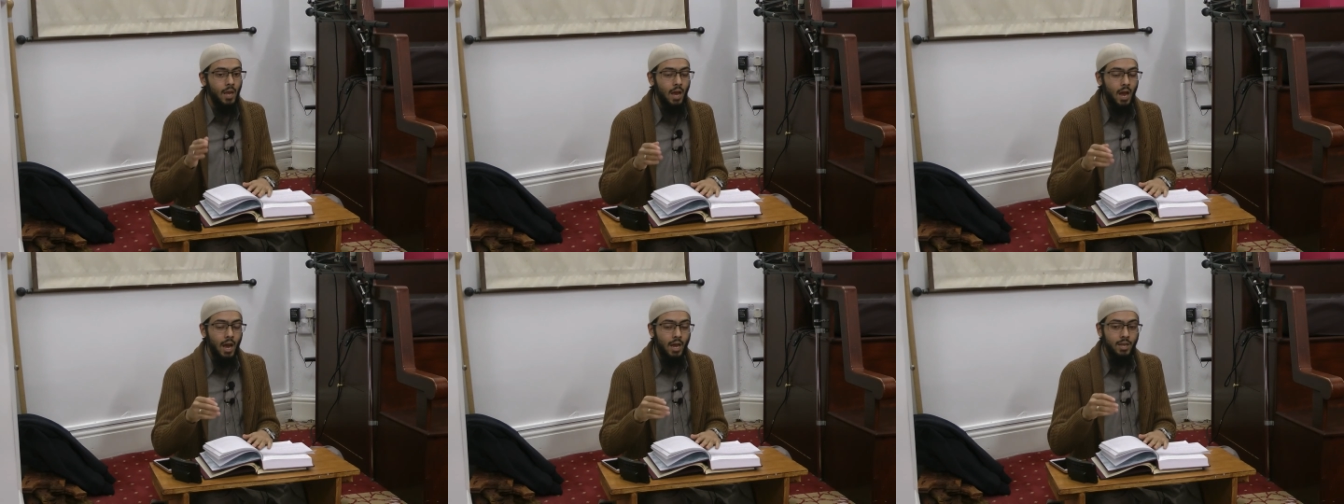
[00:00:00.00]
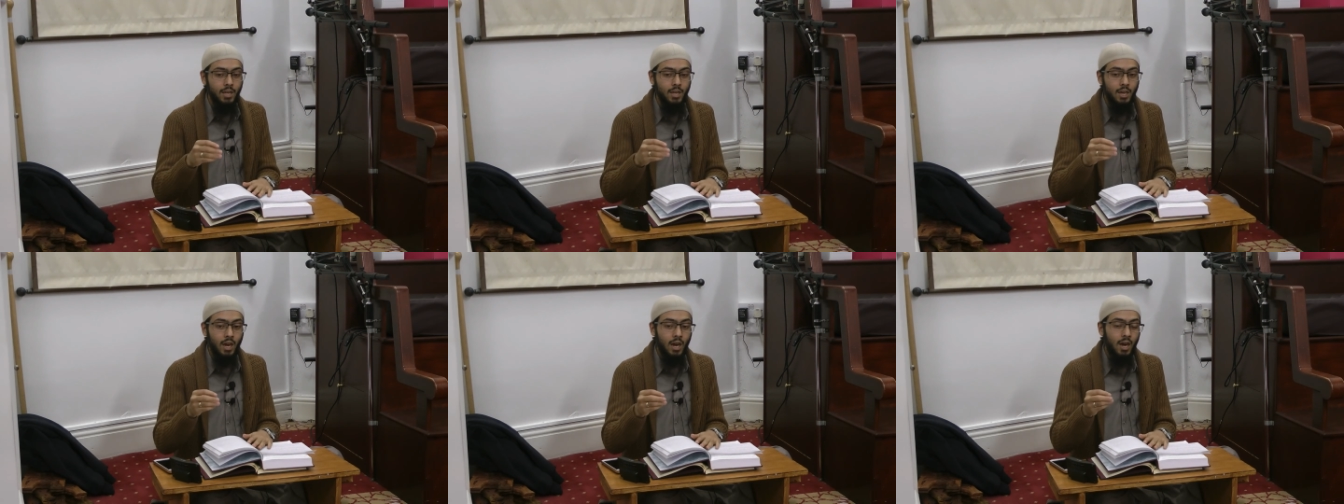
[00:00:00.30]

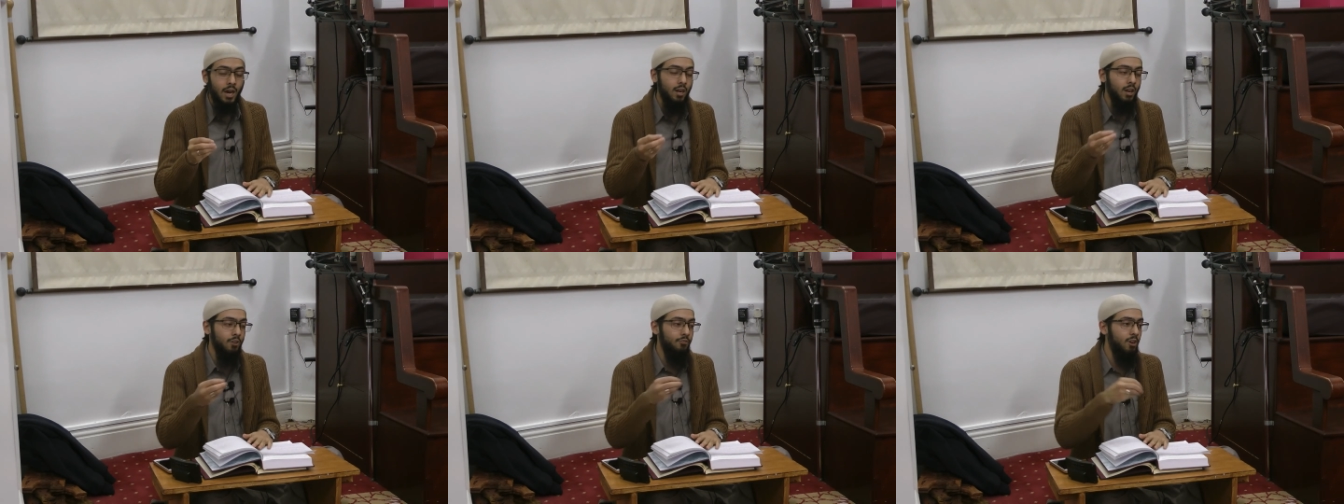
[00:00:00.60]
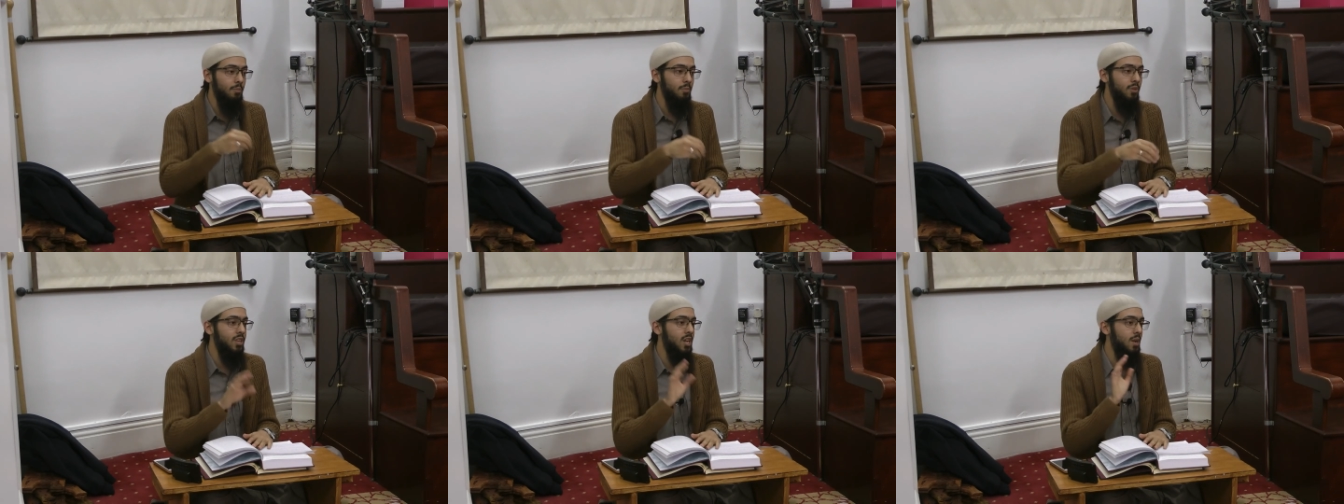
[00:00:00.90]
and
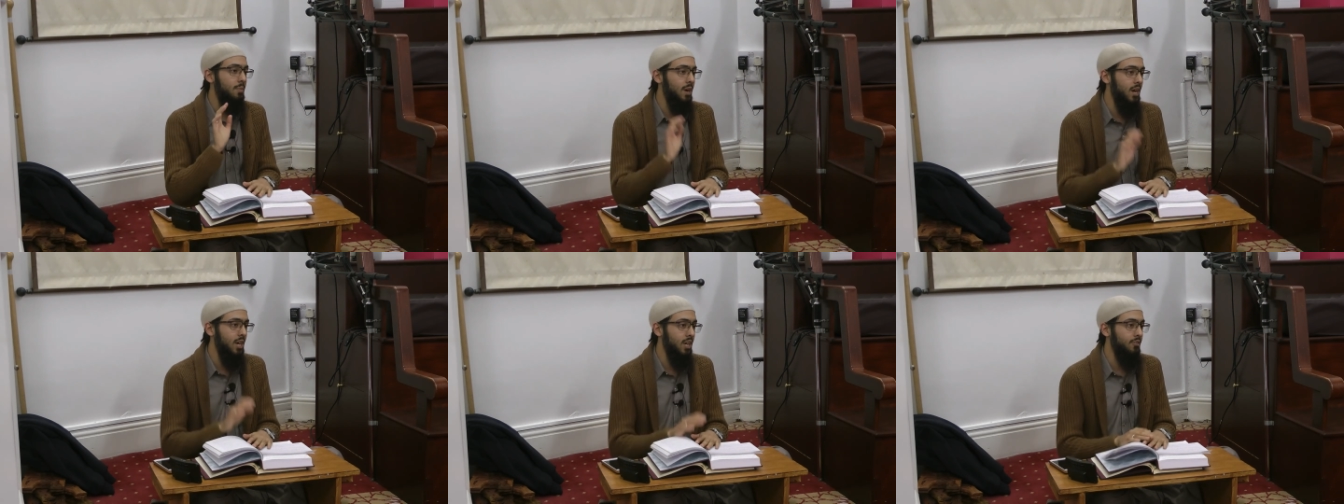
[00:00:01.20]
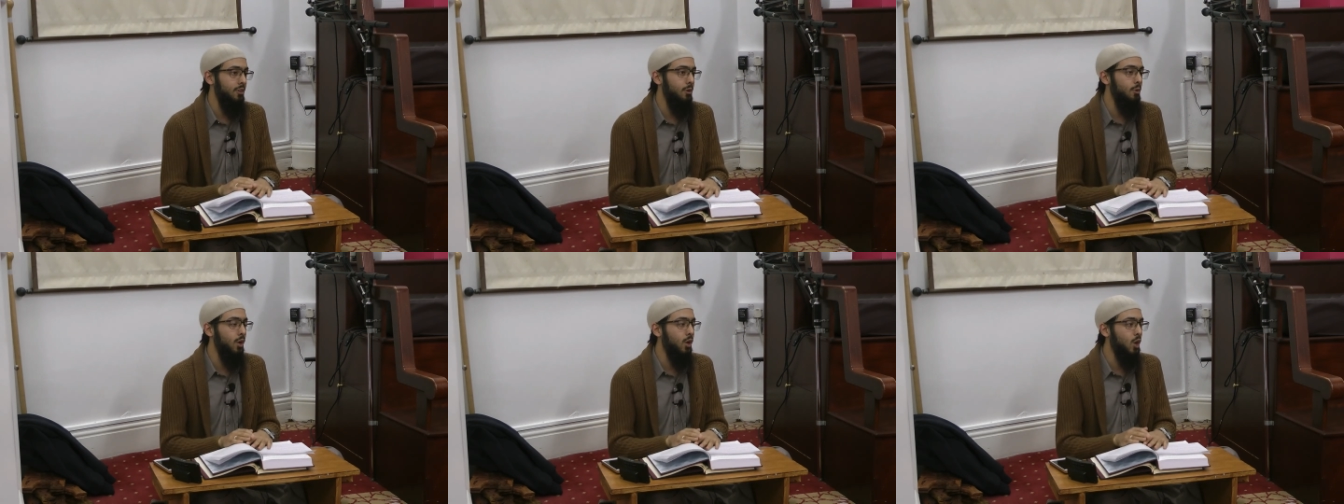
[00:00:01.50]
arafa mithla
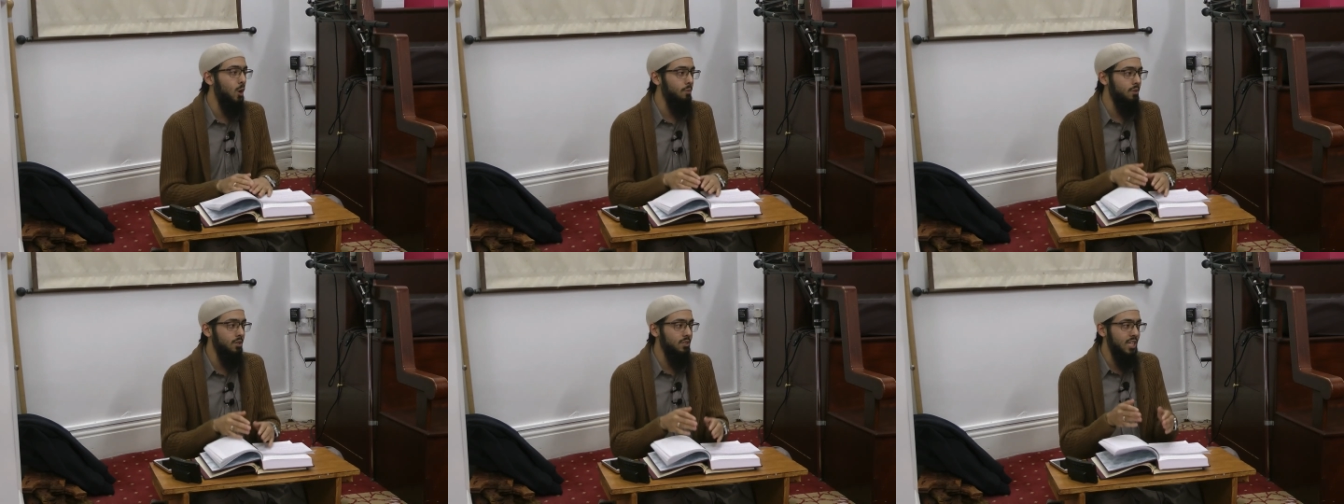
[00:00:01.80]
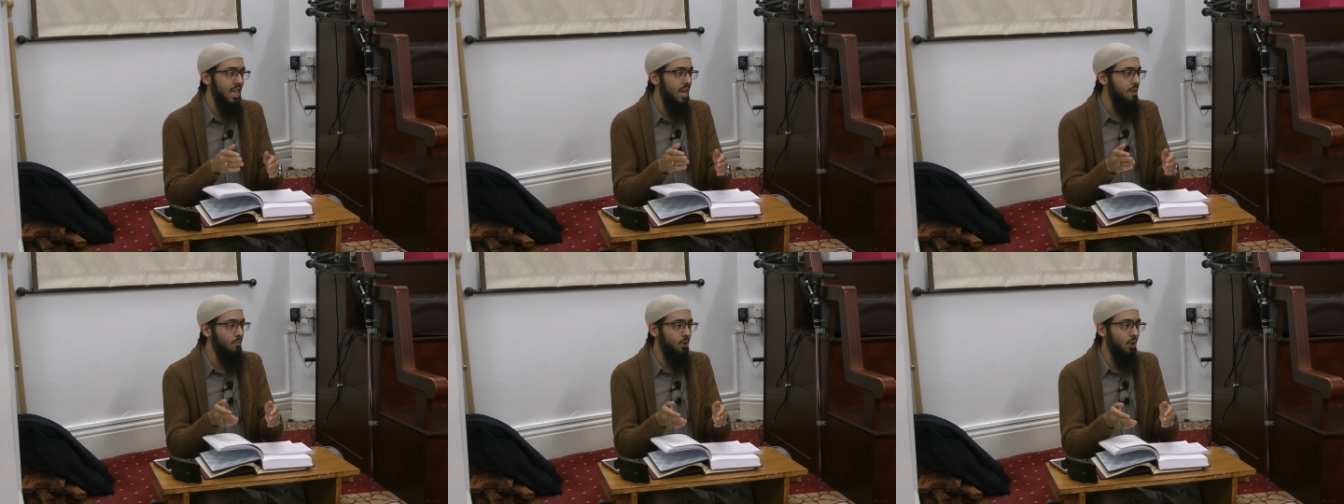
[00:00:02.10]
ma'rif he will come to the
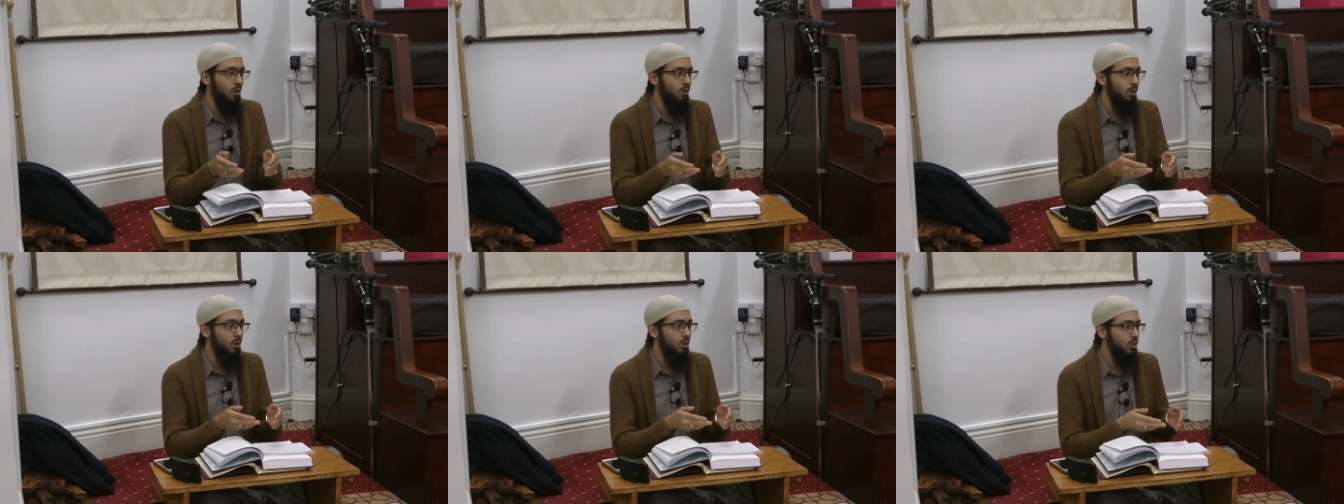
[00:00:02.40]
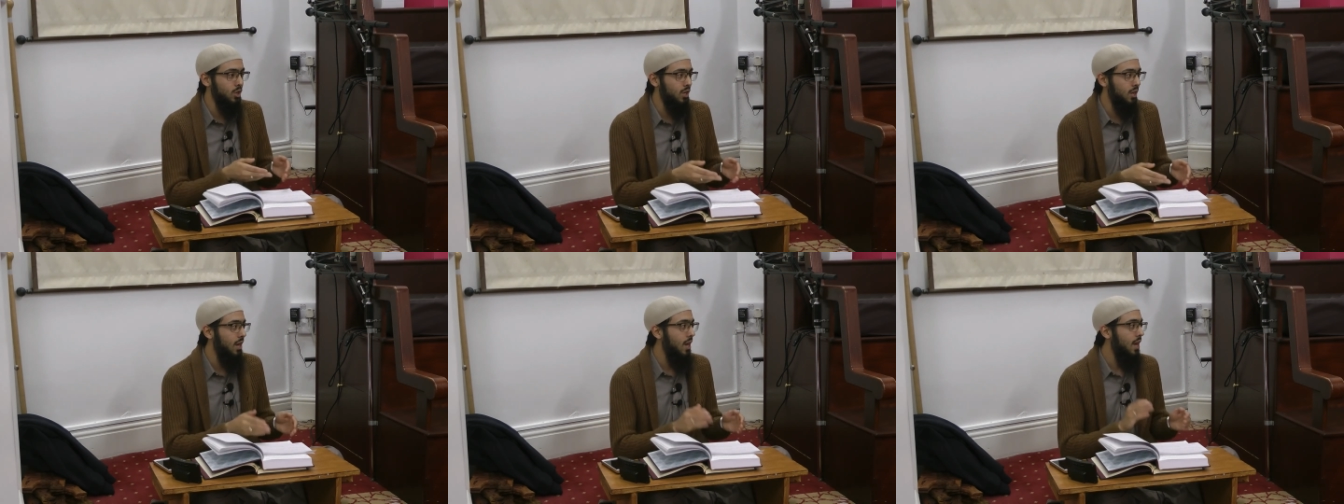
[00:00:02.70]
same
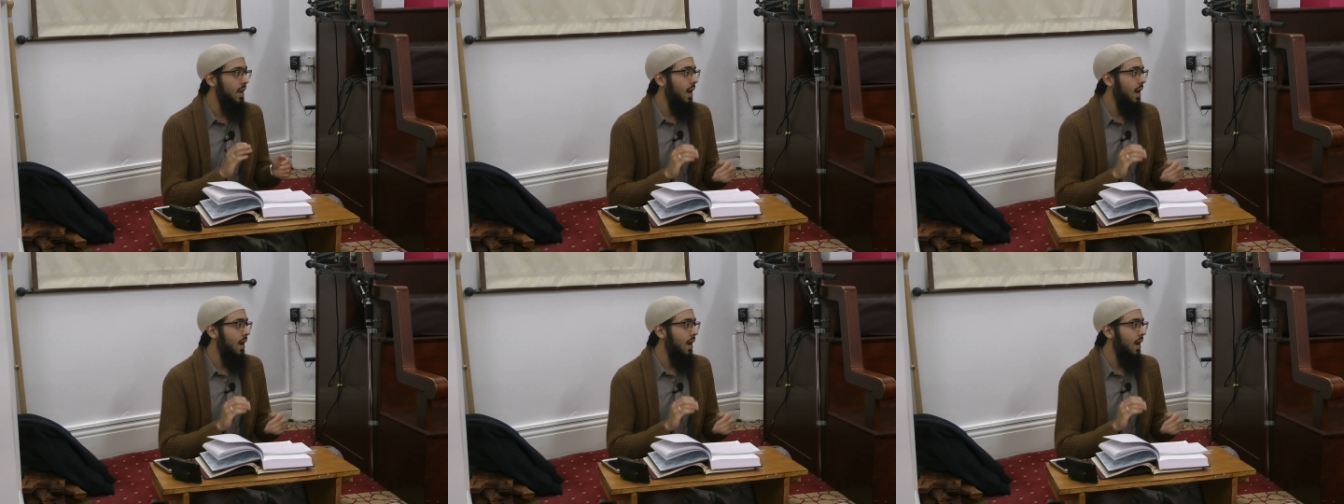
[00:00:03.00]
conclusion